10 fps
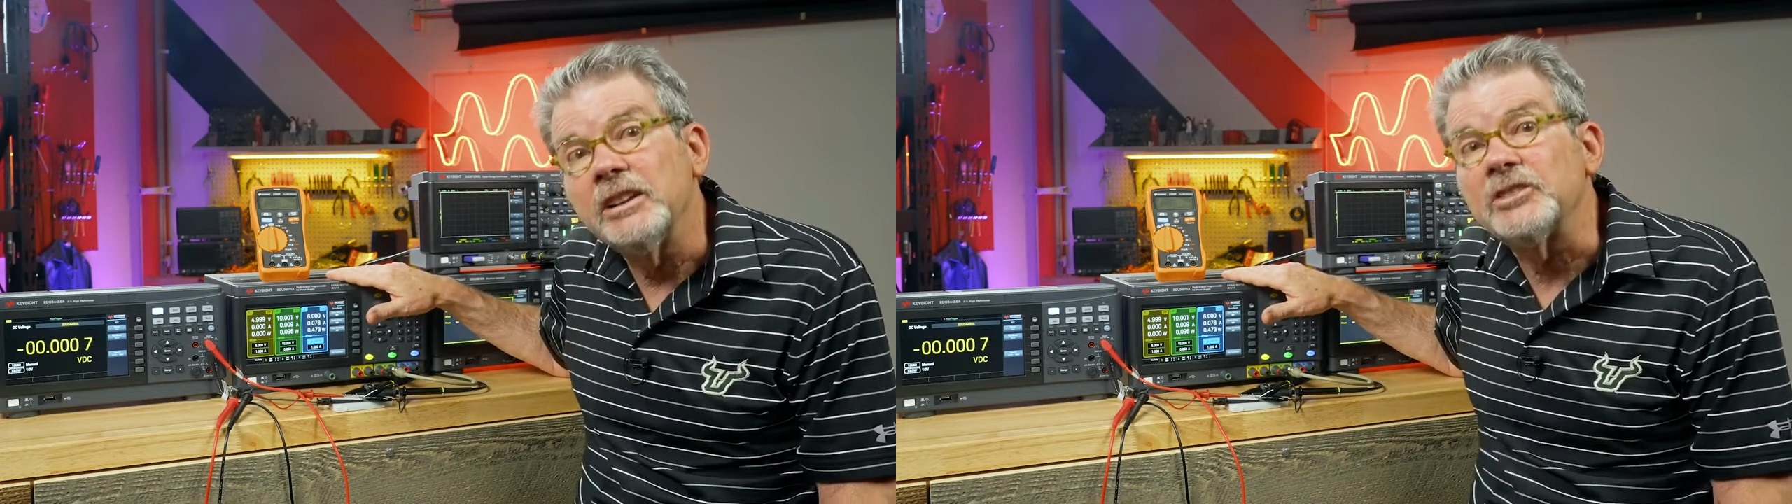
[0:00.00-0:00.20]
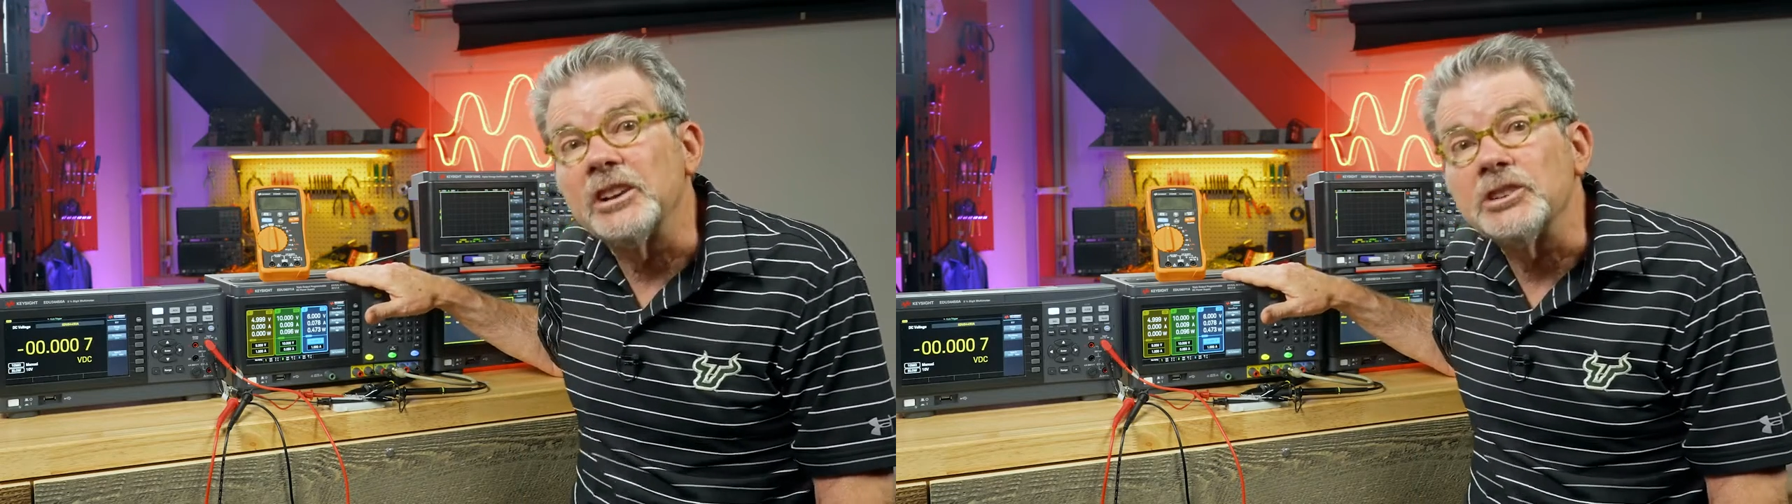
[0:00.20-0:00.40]

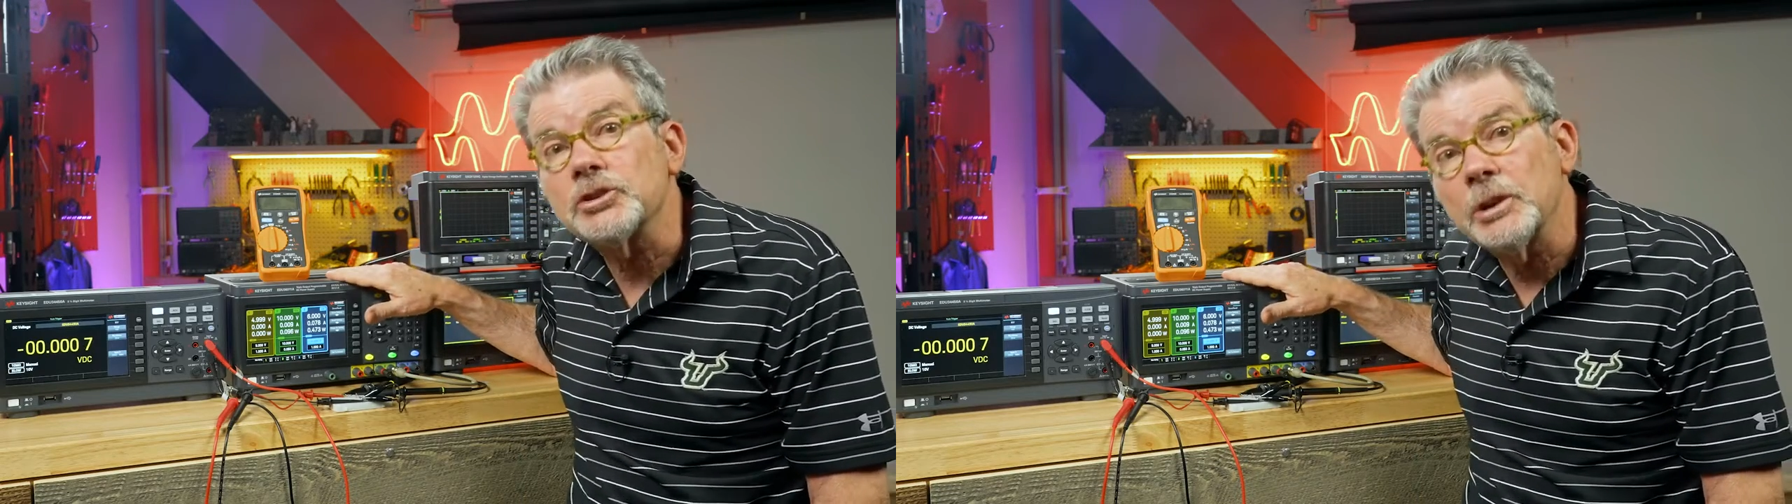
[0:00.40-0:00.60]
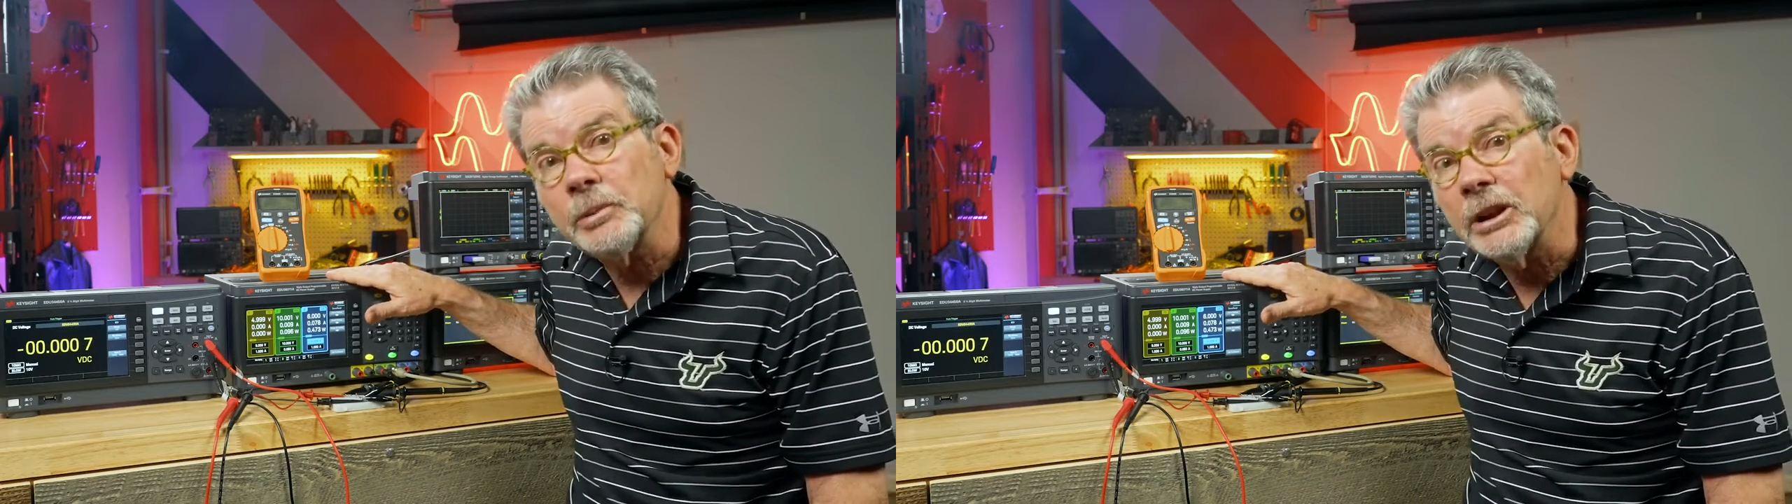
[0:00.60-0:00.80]
is a
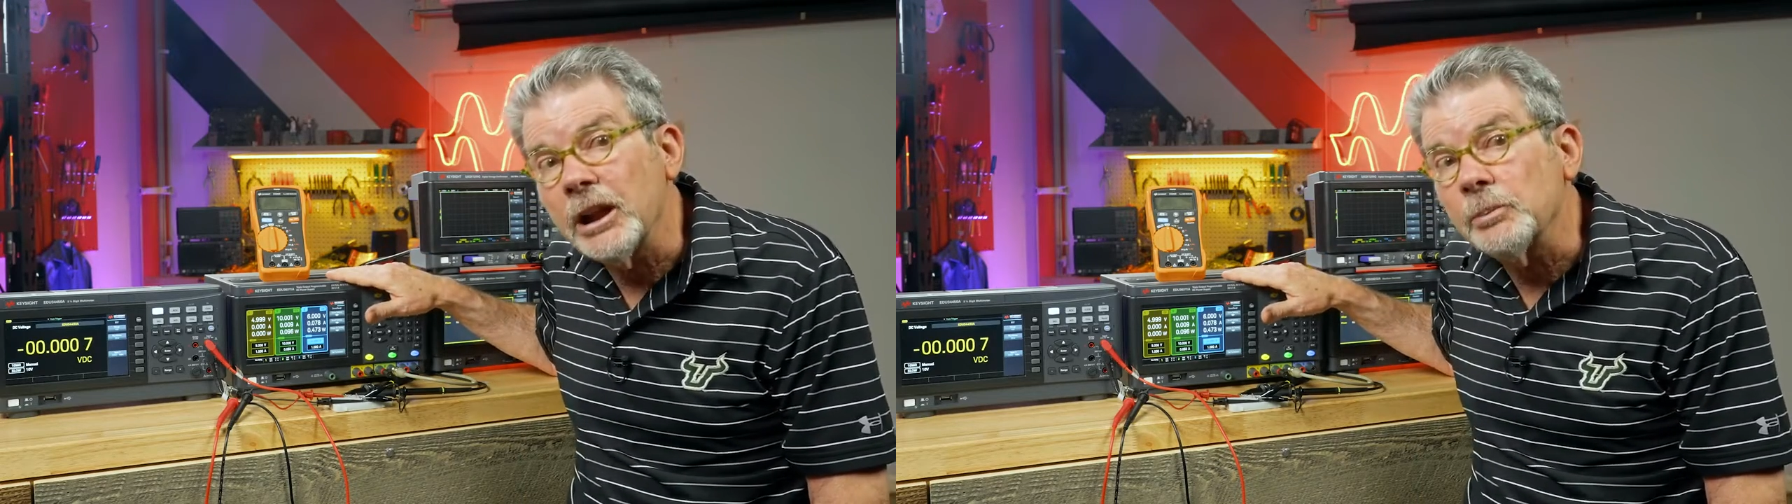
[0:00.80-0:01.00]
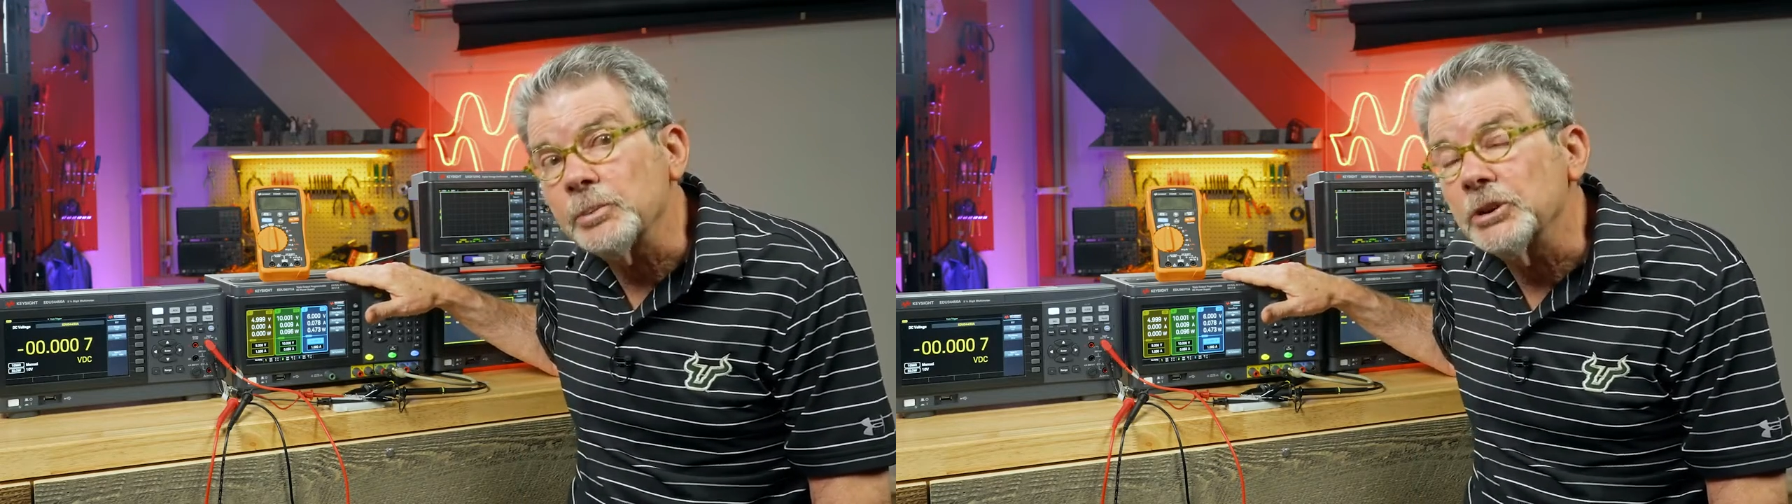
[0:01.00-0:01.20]
triple
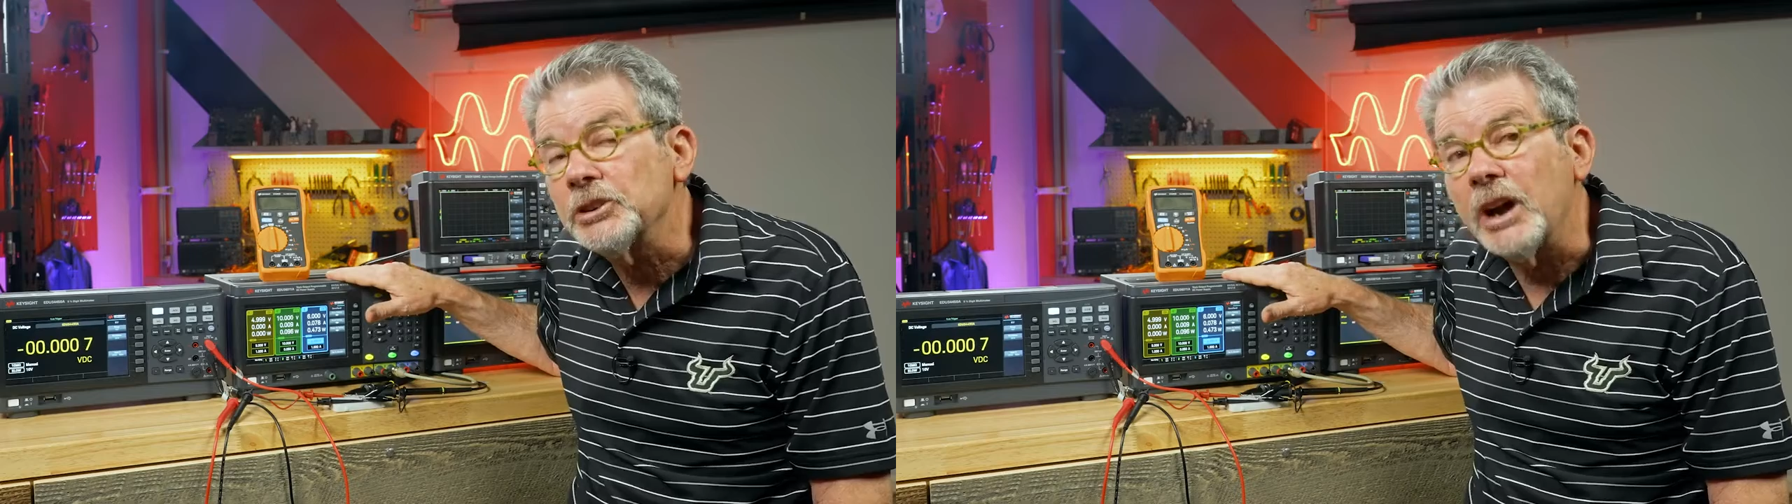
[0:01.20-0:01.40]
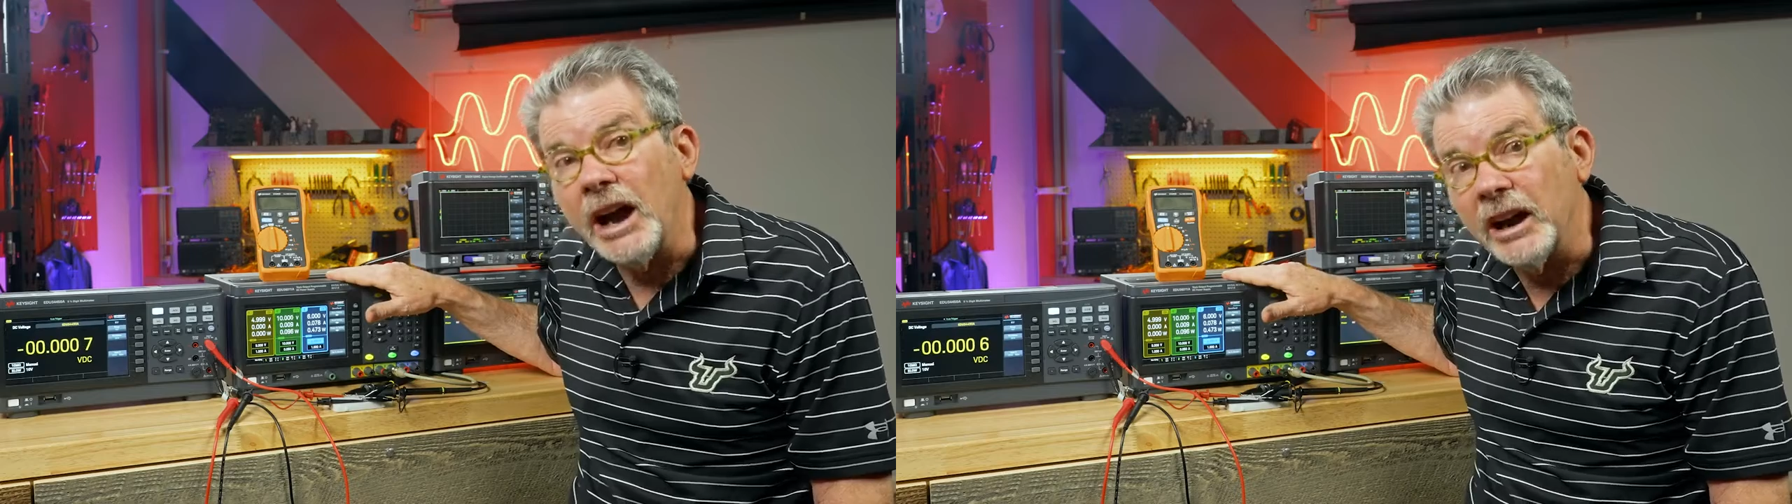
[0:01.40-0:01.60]
output